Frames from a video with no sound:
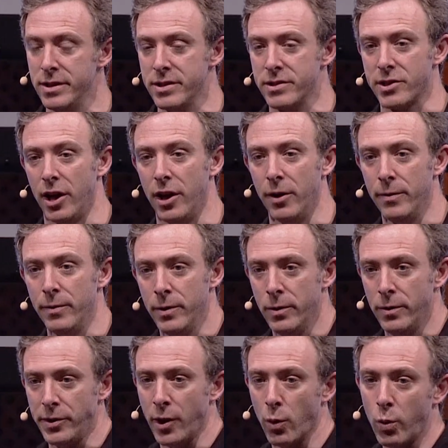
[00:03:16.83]
So
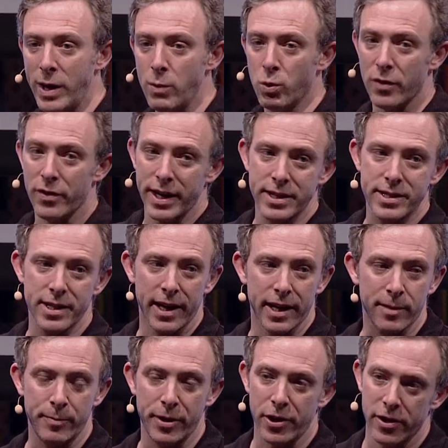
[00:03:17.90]
you know, we want the internet
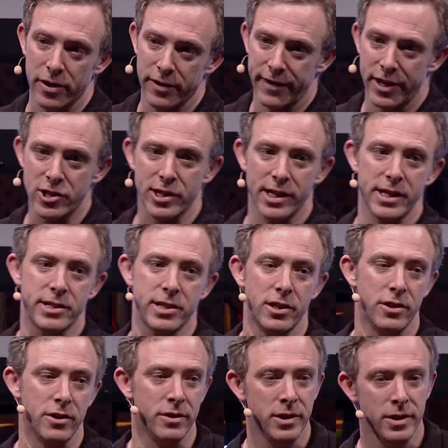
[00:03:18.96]
computer eventually
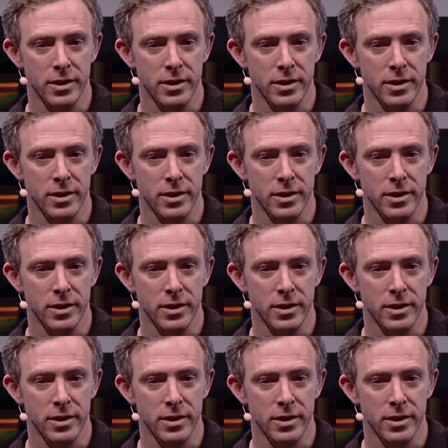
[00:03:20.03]
to